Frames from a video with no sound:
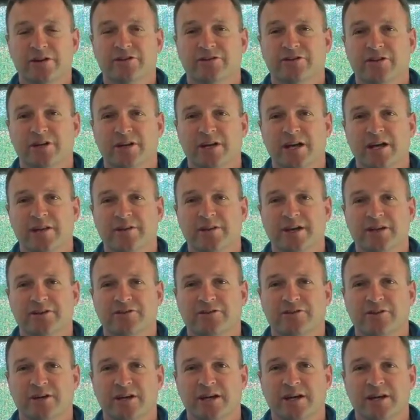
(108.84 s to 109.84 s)
is, and
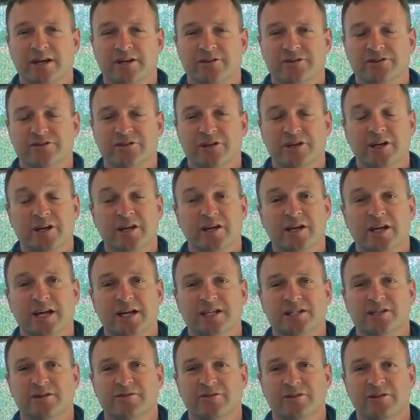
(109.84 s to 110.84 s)
that's just an
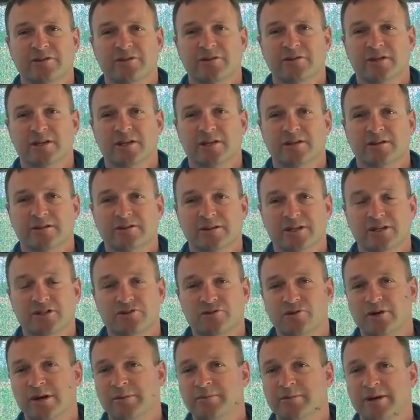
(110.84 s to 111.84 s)
indication of the
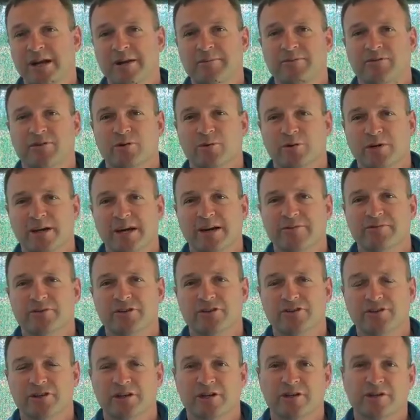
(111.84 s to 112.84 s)
extreme depth that we have
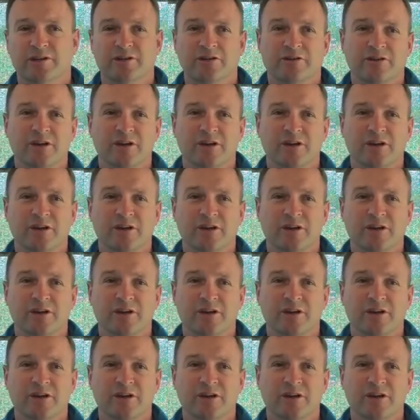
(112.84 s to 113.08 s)
this year.